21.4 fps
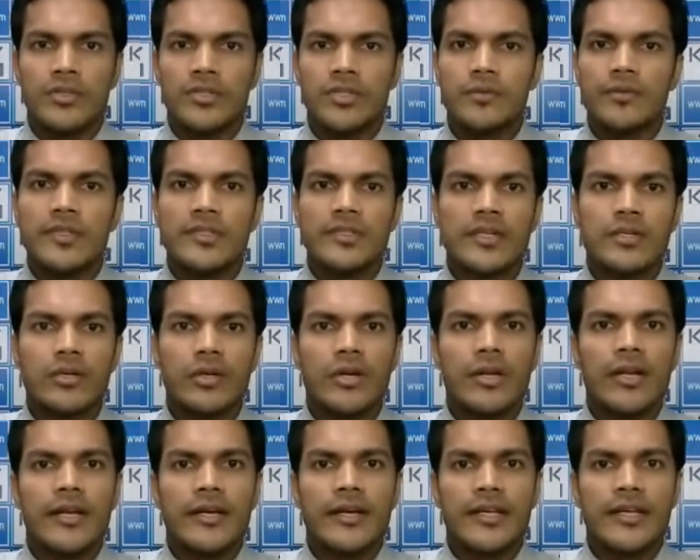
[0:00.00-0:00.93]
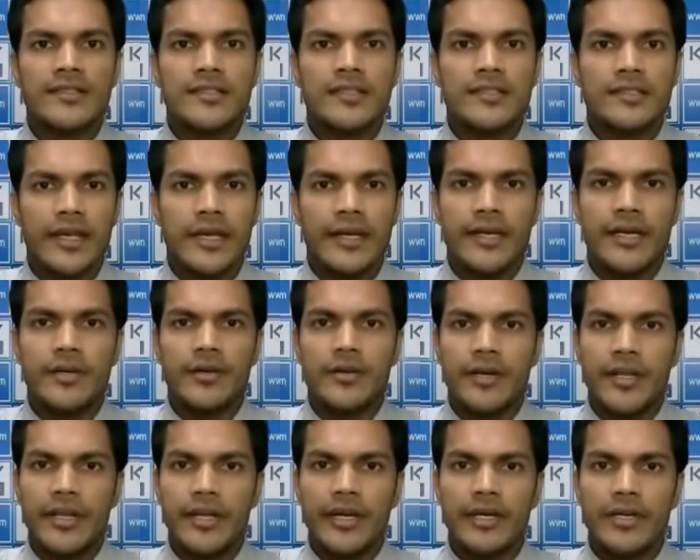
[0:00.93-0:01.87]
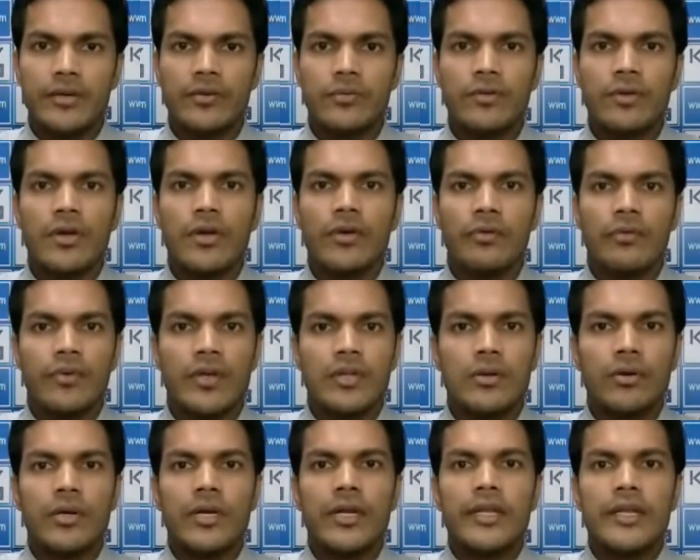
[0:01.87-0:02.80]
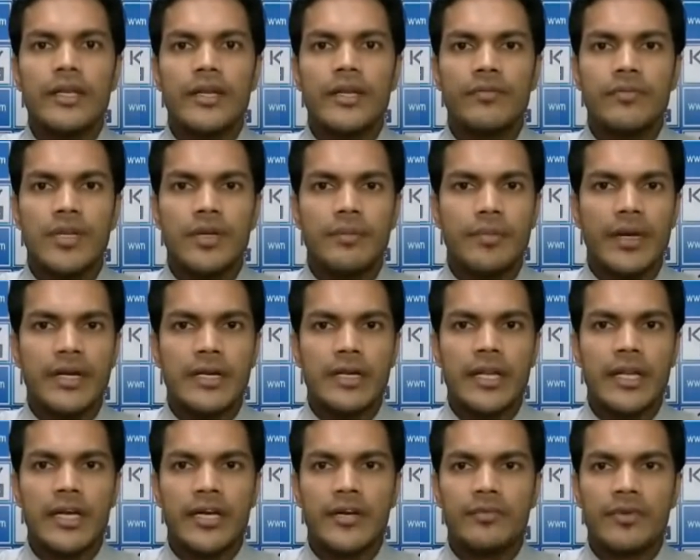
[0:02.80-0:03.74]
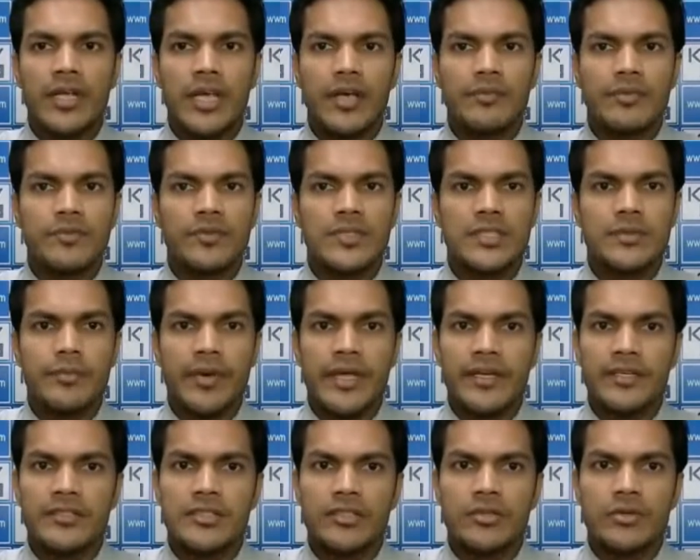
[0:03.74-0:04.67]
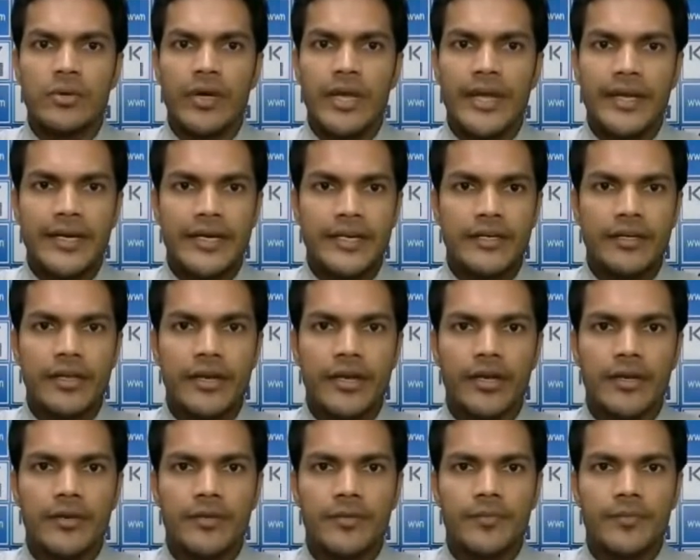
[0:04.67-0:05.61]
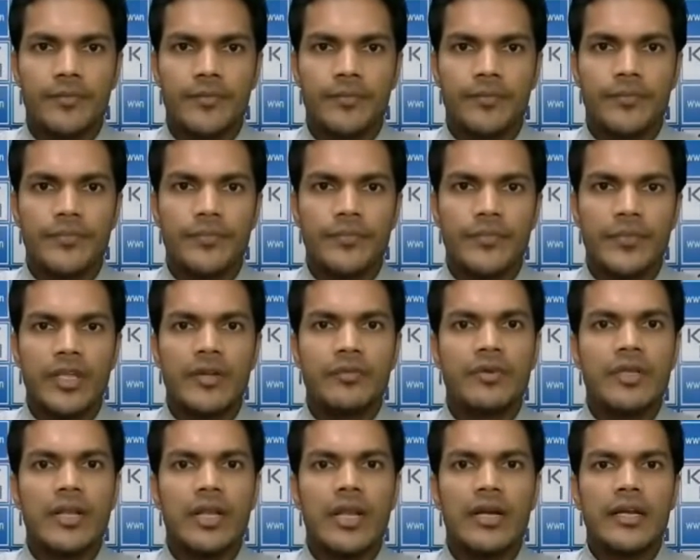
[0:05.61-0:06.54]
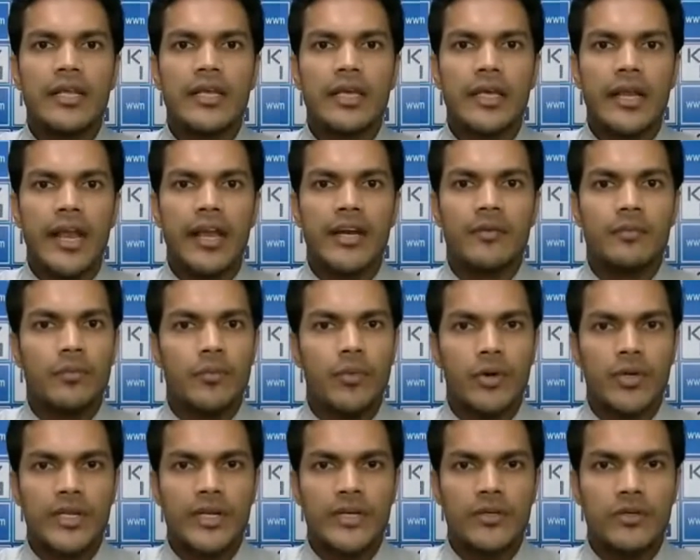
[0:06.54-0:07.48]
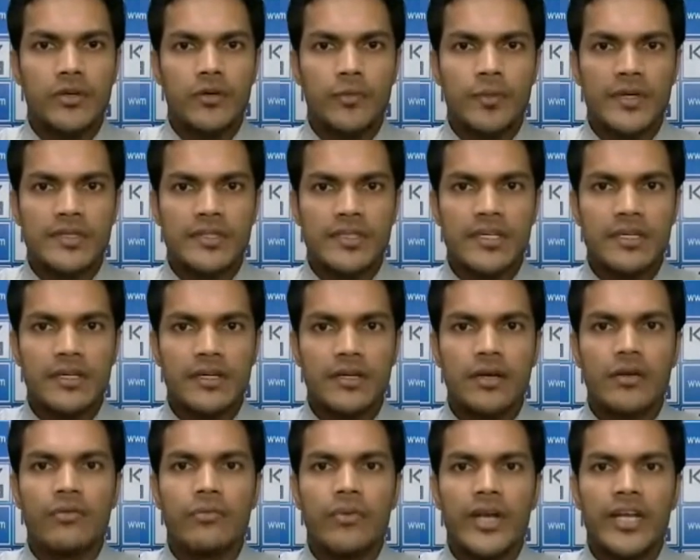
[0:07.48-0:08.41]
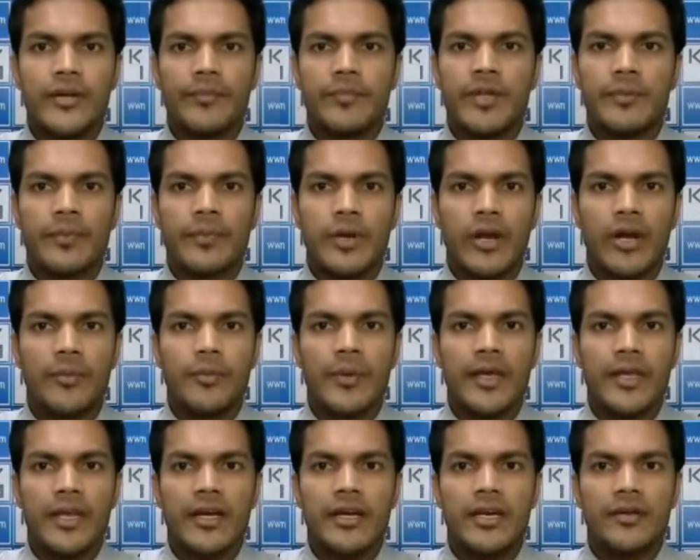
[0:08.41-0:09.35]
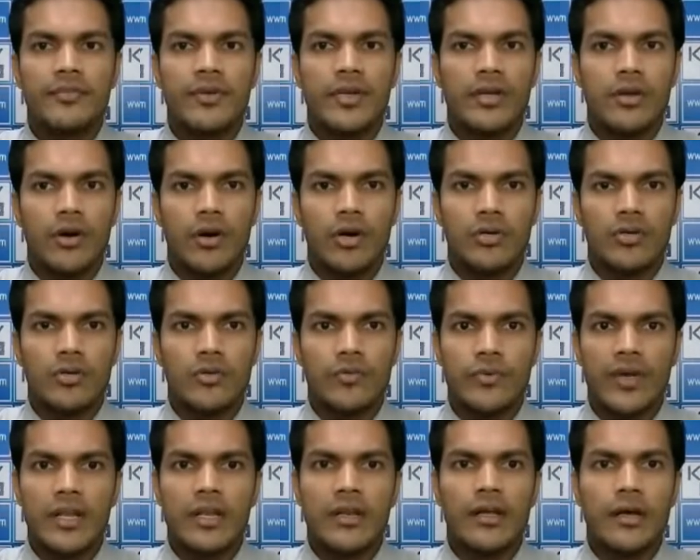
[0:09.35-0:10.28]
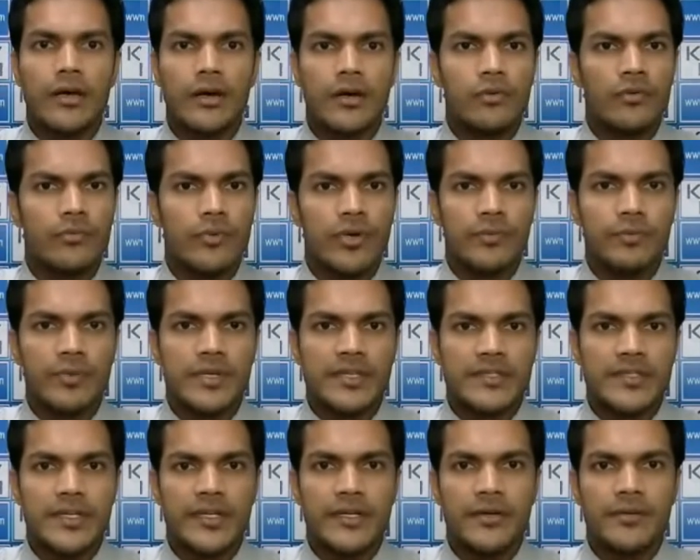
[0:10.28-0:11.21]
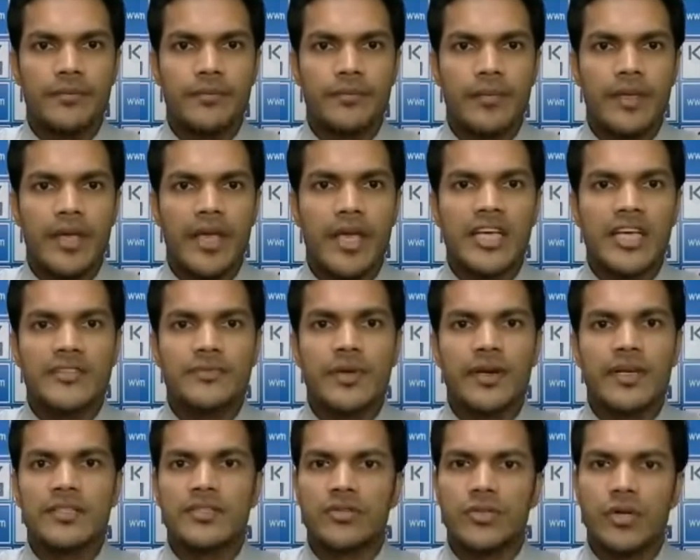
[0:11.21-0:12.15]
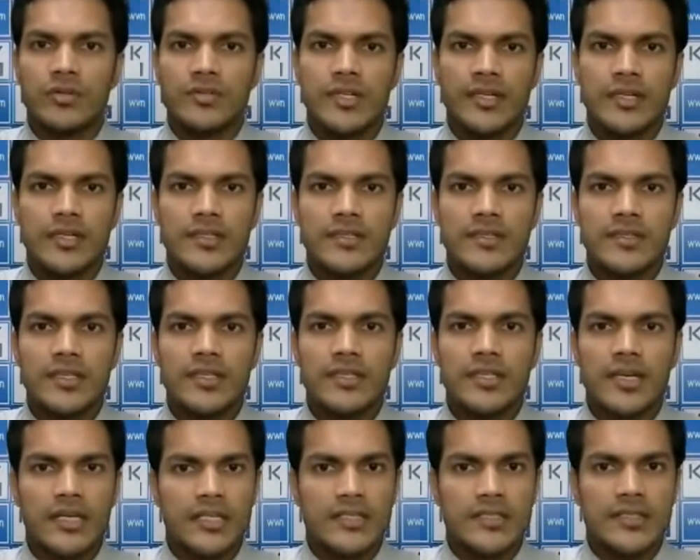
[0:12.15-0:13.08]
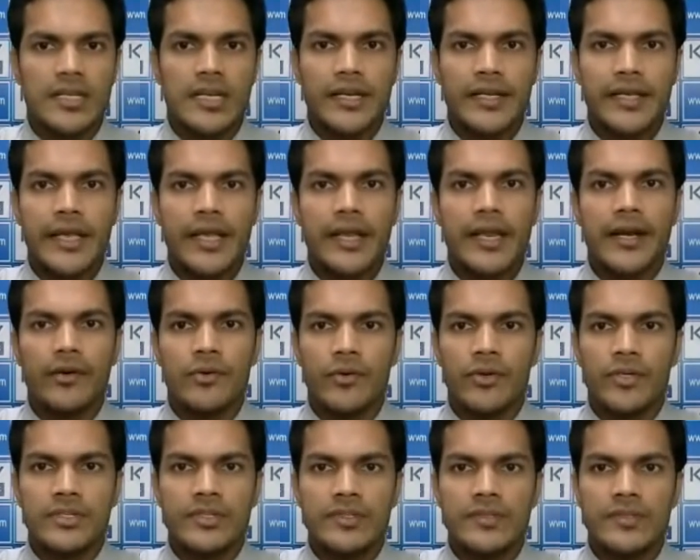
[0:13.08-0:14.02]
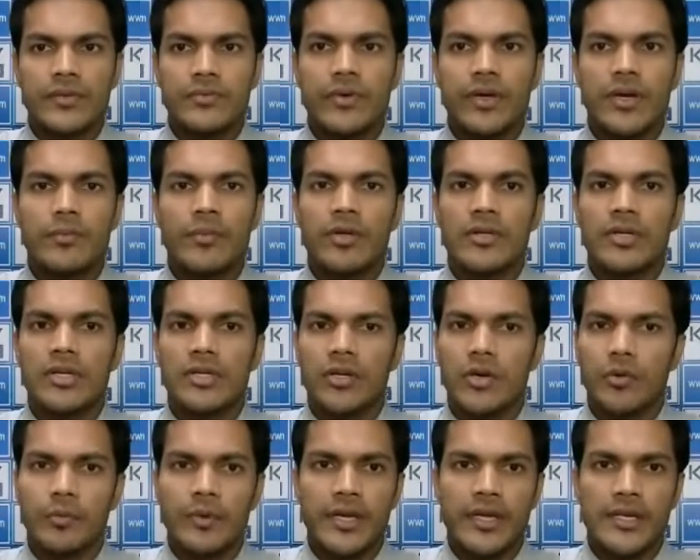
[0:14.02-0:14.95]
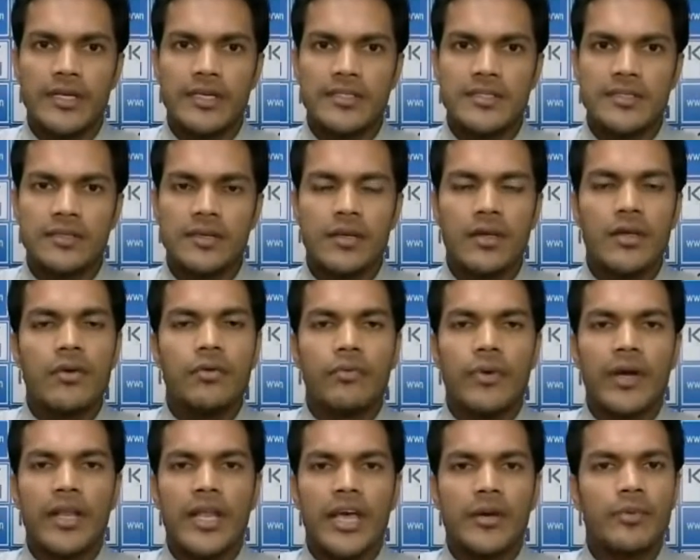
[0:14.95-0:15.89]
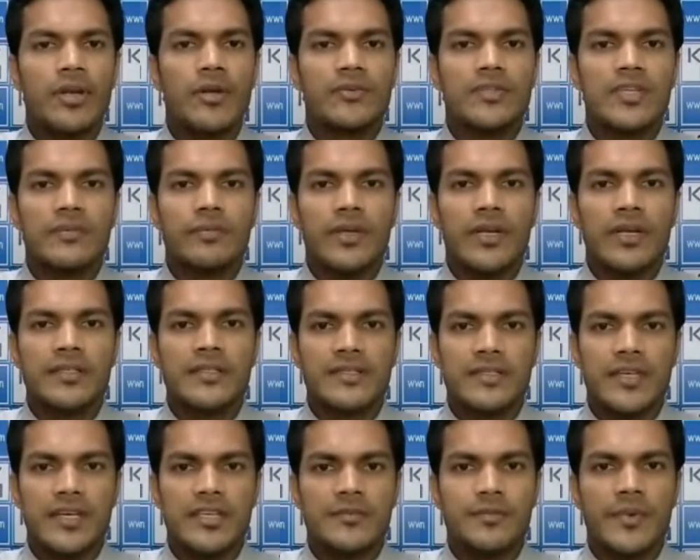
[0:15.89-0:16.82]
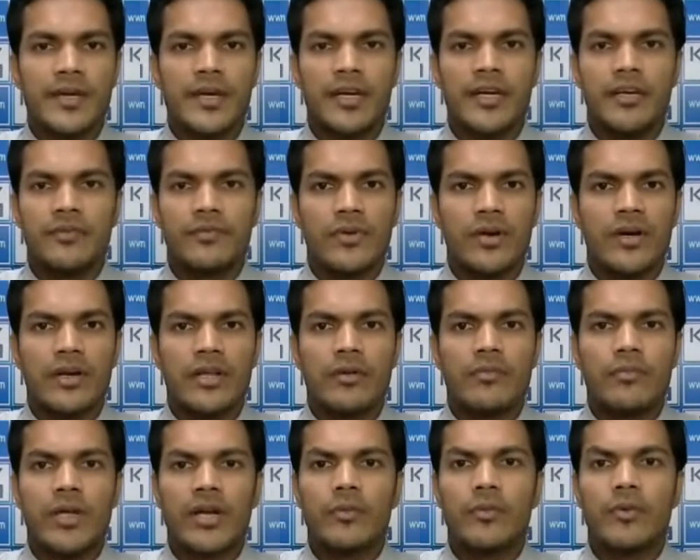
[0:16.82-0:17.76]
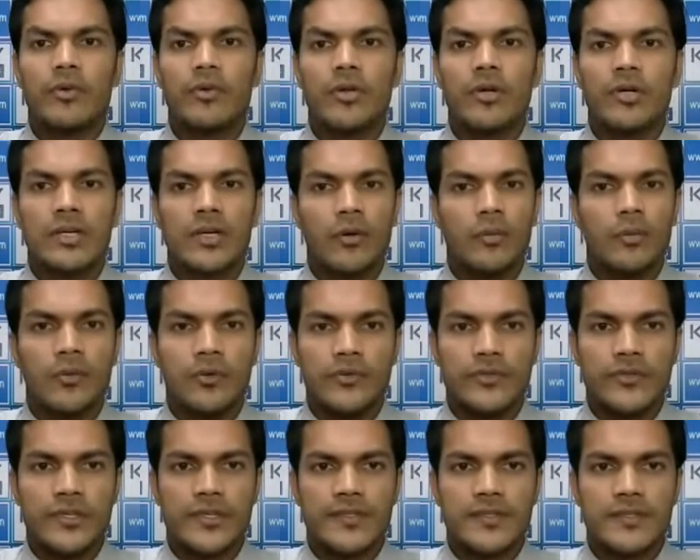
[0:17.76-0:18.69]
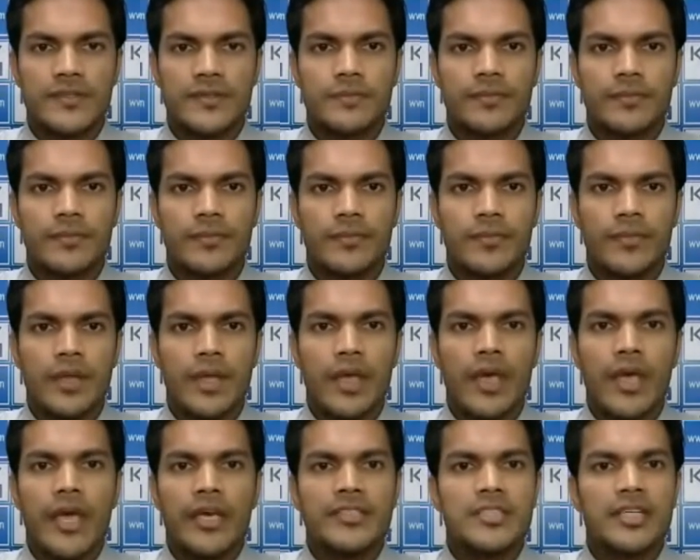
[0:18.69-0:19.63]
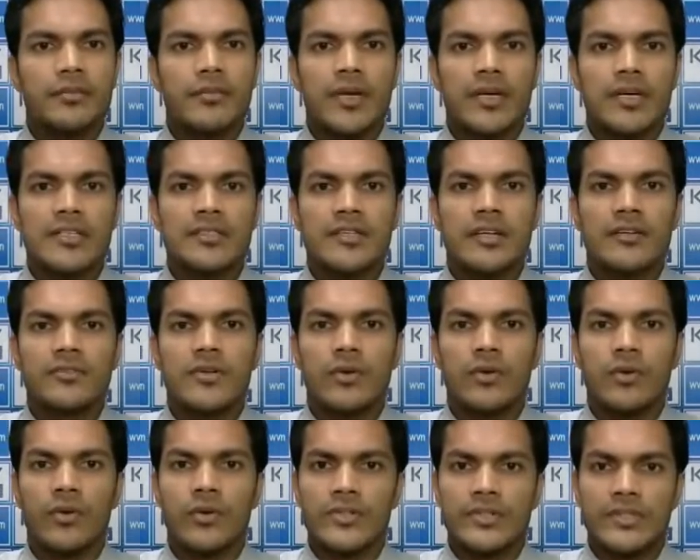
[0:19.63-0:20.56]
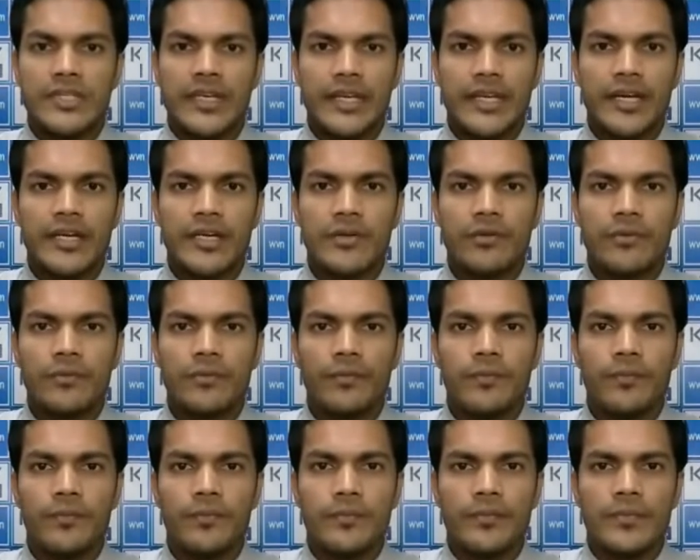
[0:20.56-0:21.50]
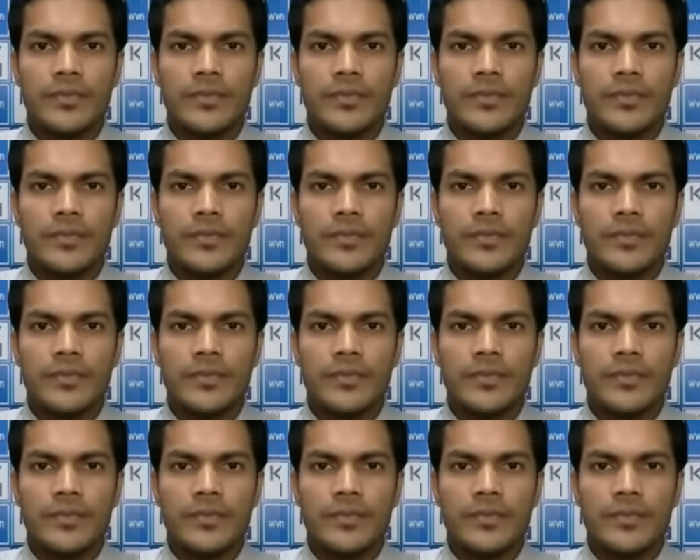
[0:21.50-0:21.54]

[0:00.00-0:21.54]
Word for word: Most of the sectoral indices ended negative with only Nifty Metal and Nifty FMCG managing to end in green. Nifty Realty cracked more than 2% while Nifty Private Bank and Nifty Auto fell around 1%. As far as stocks are concerned, Tata Steel, GAIL and ONGC were among the top gainers, while IVL Housing Finance, Yes Bank and Infratel were among the top losers. Asian markets also closed negative.